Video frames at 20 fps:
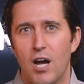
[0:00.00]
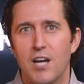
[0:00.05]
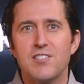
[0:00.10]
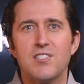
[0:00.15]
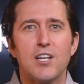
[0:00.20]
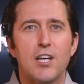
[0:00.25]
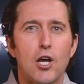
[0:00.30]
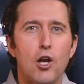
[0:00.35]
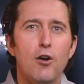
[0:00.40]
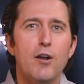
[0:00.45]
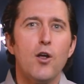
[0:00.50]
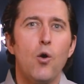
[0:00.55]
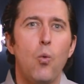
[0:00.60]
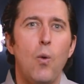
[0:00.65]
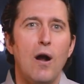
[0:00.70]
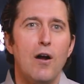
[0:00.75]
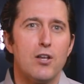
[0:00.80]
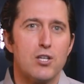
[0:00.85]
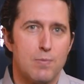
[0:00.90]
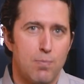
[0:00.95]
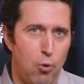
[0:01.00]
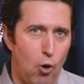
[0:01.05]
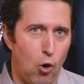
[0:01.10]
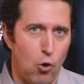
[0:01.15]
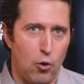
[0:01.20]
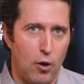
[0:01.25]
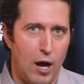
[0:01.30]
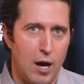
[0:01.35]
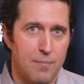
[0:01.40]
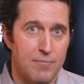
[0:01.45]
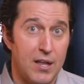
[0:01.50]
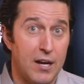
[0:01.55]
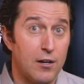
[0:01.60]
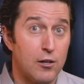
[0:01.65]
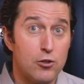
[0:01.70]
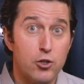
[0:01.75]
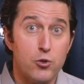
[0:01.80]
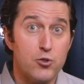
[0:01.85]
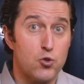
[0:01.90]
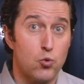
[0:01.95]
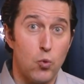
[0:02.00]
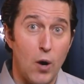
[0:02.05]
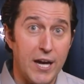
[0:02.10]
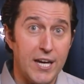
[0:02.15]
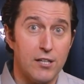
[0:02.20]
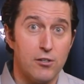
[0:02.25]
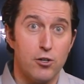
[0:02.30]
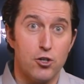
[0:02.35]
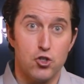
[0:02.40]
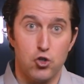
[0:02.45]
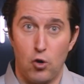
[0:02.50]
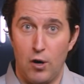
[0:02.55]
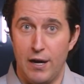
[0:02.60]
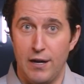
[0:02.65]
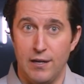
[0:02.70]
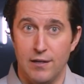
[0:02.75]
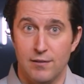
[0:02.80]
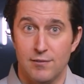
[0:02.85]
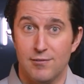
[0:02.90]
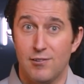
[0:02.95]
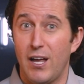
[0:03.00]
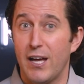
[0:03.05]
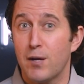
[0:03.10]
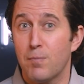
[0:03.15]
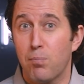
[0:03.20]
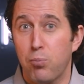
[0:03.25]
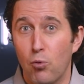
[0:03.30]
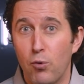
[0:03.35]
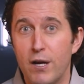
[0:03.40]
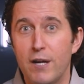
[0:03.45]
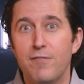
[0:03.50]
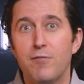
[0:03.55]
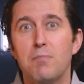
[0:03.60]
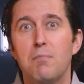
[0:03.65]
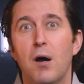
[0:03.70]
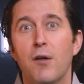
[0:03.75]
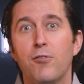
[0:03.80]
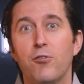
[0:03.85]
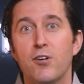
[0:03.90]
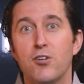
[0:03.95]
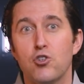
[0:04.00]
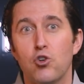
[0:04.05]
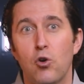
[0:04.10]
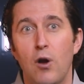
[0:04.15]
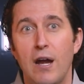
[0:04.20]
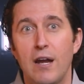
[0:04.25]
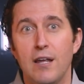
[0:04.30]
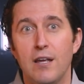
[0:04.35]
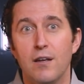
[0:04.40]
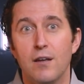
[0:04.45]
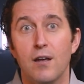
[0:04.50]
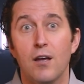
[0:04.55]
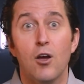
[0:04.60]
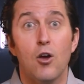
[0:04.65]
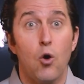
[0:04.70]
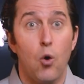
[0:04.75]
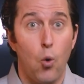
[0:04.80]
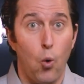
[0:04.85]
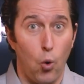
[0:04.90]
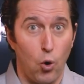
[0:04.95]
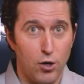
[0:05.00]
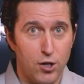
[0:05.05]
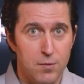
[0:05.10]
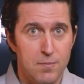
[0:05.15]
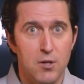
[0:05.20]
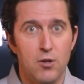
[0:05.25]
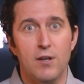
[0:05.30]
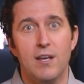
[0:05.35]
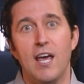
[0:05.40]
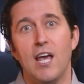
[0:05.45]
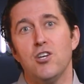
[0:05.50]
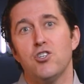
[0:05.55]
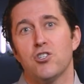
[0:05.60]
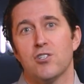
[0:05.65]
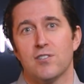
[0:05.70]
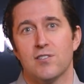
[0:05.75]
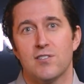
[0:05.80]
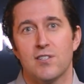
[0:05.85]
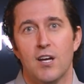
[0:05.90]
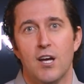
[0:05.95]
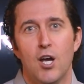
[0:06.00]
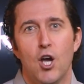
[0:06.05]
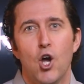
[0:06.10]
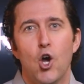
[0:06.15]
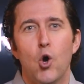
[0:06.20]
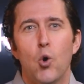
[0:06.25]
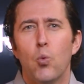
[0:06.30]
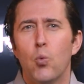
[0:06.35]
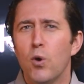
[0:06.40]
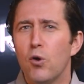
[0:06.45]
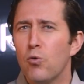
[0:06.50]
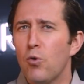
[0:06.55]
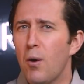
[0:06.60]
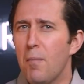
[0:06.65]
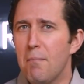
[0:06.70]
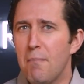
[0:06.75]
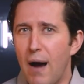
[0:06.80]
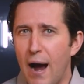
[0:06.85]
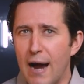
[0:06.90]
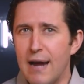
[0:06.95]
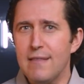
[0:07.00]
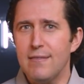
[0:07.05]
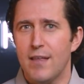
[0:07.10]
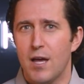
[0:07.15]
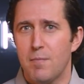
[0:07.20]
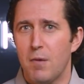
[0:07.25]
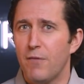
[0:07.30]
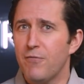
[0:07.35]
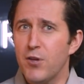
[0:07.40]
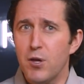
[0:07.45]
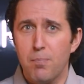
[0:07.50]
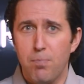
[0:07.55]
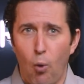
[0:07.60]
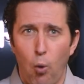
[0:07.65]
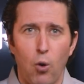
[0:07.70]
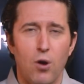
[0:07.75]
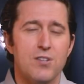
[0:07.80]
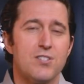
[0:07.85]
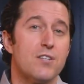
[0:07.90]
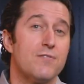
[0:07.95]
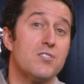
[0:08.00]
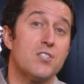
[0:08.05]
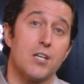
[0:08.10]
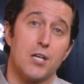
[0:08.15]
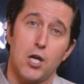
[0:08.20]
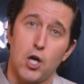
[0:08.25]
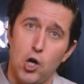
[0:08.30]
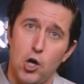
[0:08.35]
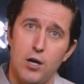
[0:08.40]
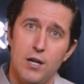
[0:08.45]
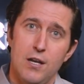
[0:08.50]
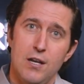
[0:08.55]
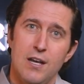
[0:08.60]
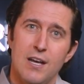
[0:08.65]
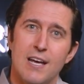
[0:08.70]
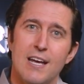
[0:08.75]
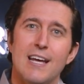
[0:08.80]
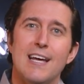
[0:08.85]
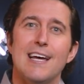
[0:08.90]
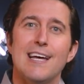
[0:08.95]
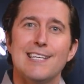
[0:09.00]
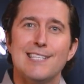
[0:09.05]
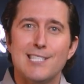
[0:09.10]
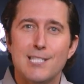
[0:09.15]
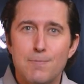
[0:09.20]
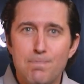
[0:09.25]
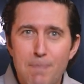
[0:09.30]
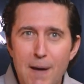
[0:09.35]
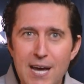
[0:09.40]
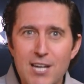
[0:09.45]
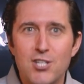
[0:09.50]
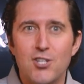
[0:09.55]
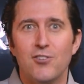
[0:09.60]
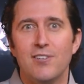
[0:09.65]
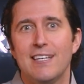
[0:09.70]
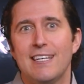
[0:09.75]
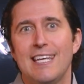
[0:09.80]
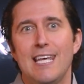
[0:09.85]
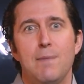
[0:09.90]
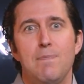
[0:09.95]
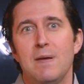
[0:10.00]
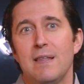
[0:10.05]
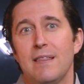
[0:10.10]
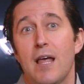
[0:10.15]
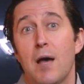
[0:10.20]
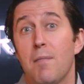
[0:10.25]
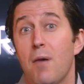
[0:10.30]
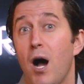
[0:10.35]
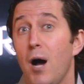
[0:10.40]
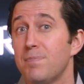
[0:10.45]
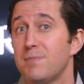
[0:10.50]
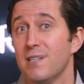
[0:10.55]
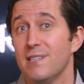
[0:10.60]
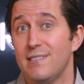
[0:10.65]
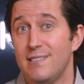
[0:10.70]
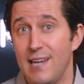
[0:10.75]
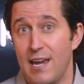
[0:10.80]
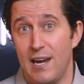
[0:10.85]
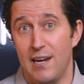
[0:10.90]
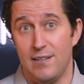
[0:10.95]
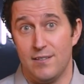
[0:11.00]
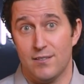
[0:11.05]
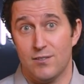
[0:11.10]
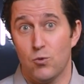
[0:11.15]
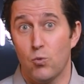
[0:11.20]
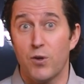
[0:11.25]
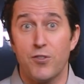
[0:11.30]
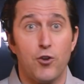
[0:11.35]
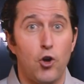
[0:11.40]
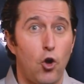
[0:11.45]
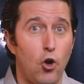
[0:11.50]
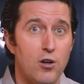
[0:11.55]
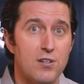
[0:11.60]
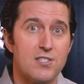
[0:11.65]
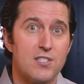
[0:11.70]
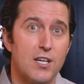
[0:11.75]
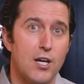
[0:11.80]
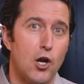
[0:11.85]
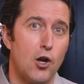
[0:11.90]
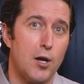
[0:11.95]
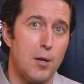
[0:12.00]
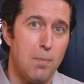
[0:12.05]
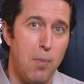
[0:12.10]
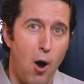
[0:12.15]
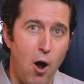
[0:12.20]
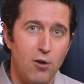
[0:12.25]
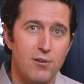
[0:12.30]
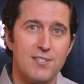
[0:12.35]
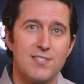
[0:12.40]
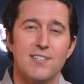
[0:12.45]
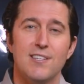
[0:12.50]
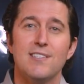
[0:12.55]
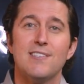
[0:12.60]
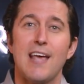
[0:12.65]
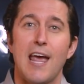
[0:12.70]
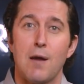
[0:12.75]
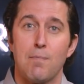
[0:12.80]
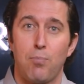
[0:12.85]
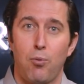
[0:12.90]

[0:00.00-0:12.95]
A security awareness program that includes regular training, like brief monthly training or communications, will remind them of the importance of security, especially keeping them up to date with current security policies and